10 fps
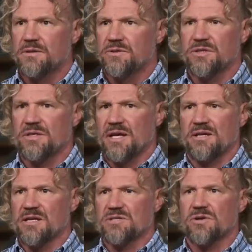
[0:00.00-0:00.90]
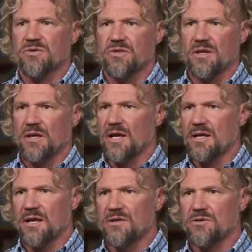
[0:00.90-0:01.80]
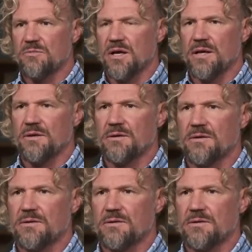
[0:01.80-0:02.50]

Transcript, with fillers: She kind of does her thing, I kind of do mine.